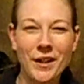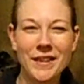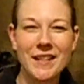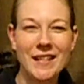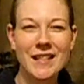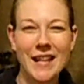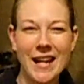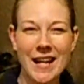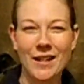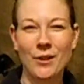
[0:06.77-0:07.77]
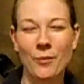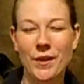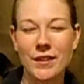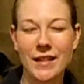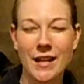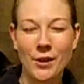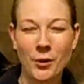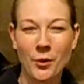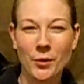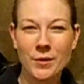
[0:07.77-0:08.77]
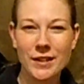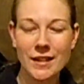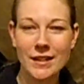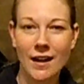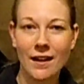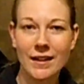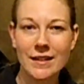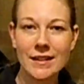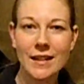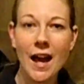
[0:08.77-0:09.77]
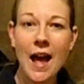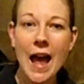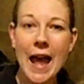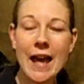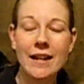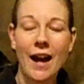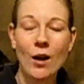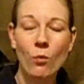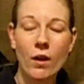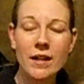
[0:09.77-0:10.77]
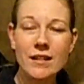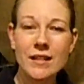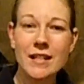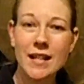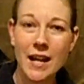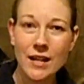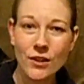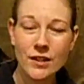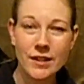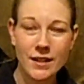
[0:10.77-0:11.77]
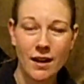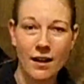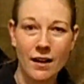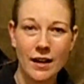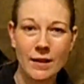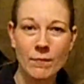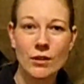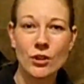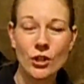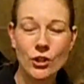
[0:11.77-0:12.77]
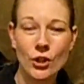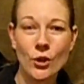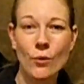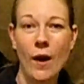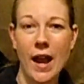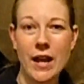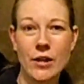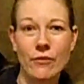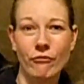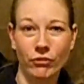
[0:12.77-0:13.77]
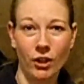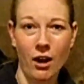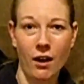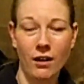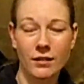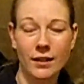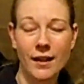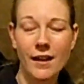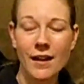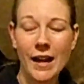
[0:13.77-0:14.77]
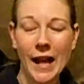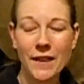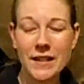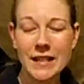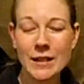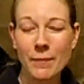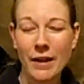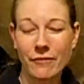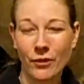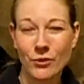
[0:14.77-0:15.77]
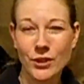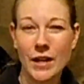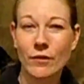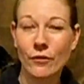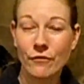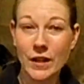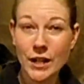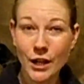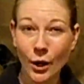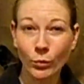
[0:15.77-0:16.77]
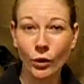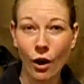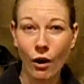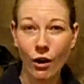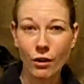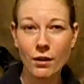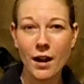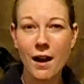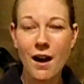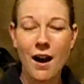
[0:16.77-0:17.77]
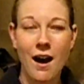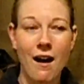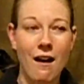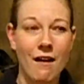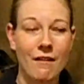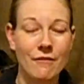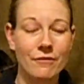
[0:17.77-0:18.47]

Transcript: this is Hannah with Dannagirl Designs, and I wanted to take this time to do a vlog. This is my first ever video log of